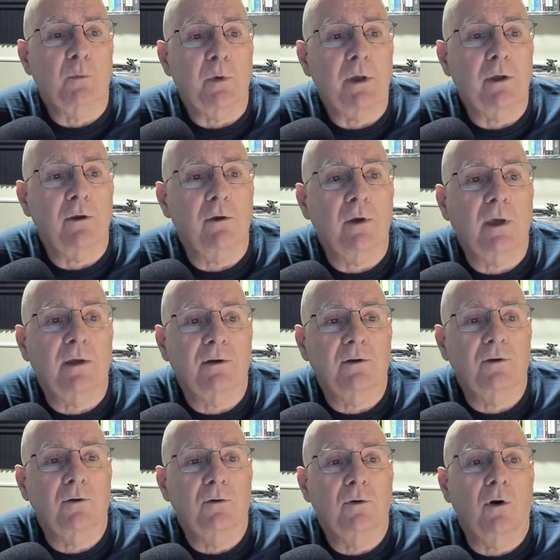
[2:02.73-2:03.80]
week. You get
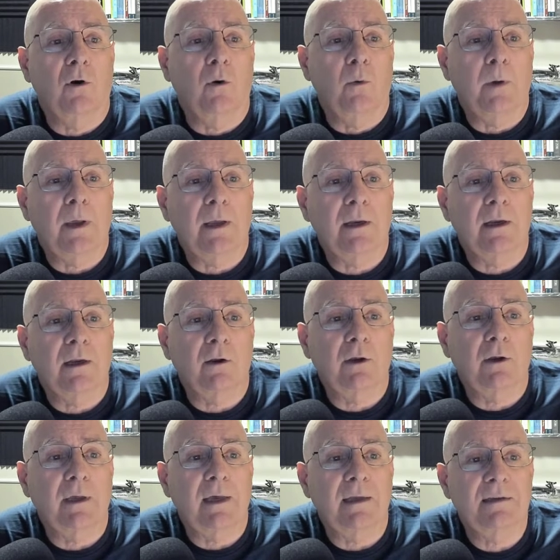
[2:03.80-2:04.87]
to go in and
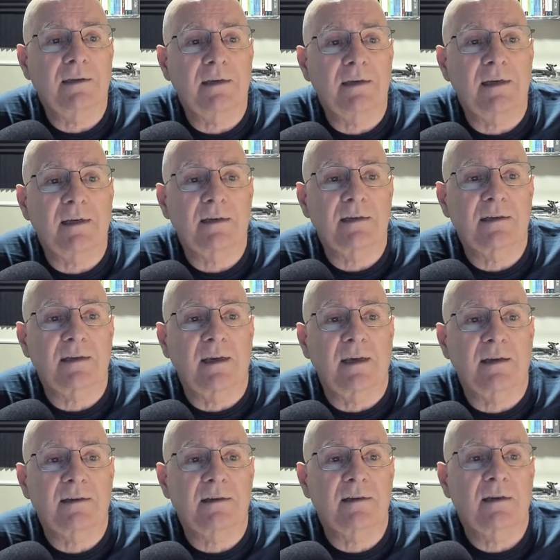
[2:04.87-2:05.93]
look at
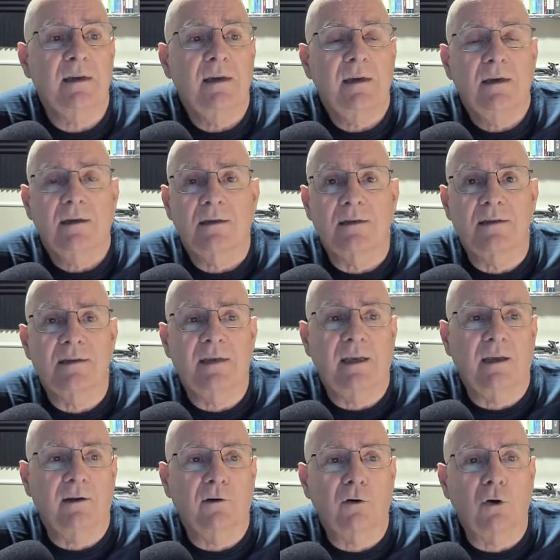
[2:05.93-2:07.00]
CSS
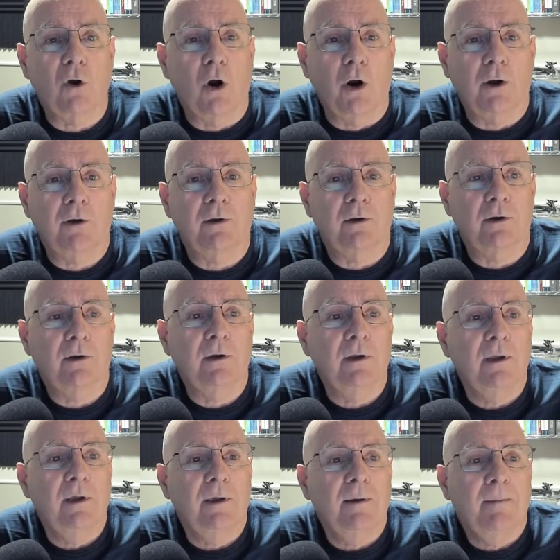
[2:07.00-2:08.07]
Zen Garden.
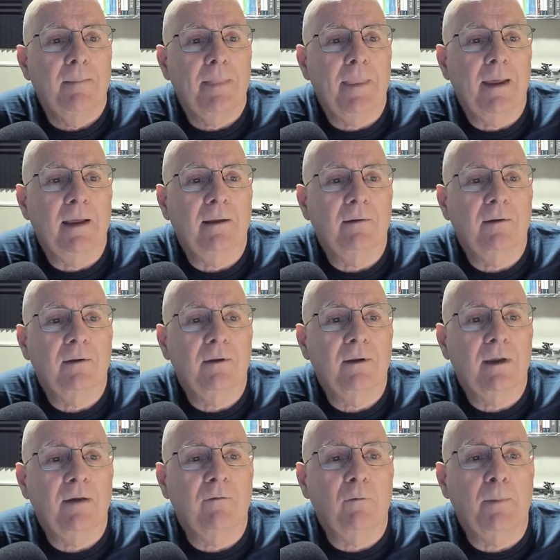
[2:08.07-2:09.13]
And
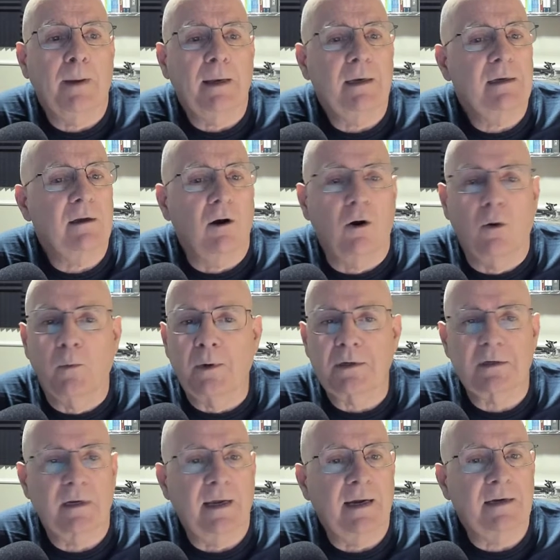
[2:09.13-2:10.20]
everybody
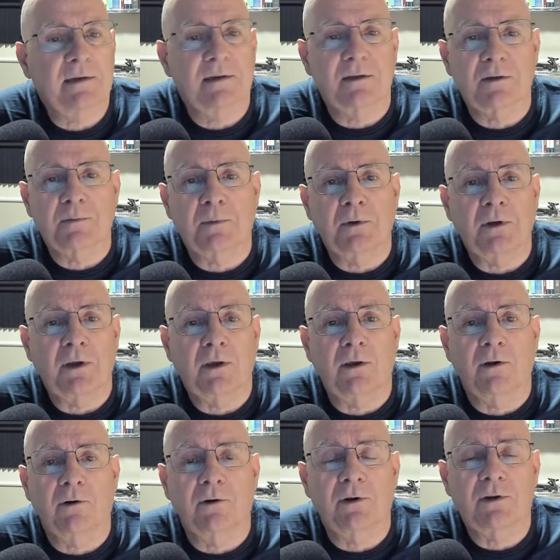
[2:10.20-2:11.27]
always likes this
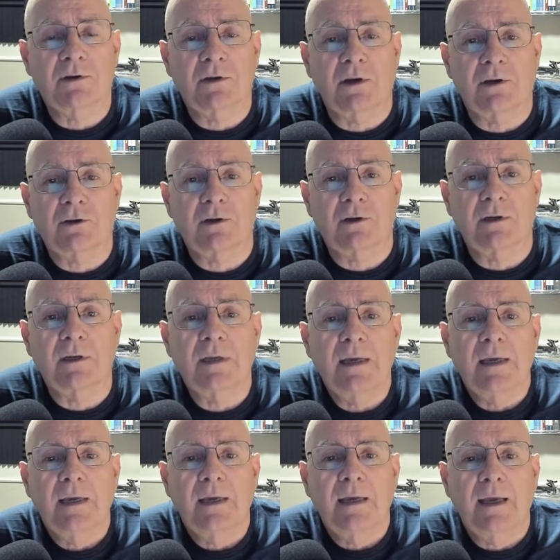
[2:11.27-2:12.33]
particular discussion,
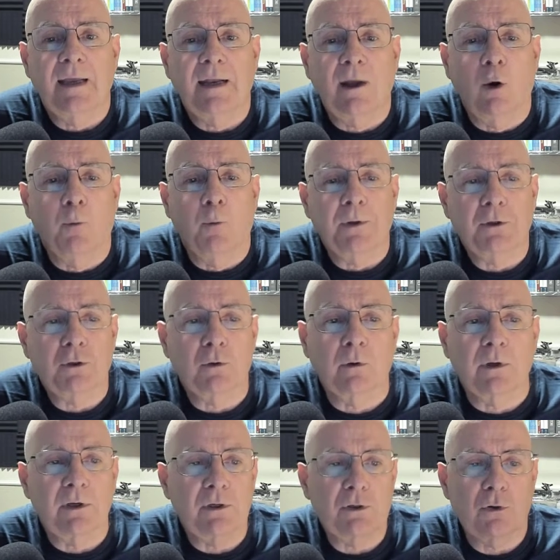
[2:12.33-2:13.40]
and I hope that you
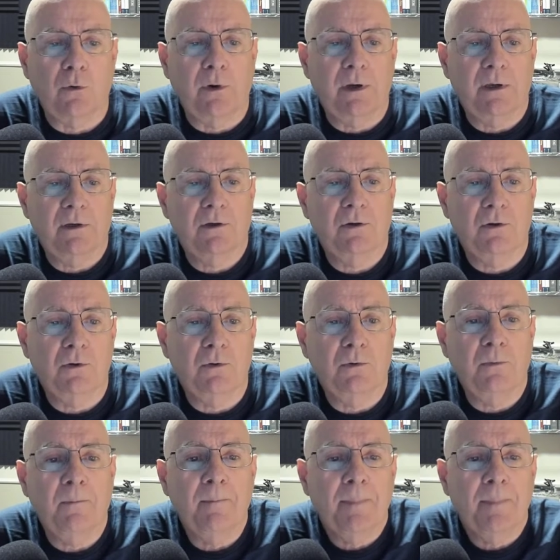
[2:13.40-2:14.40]
will enjoy it too.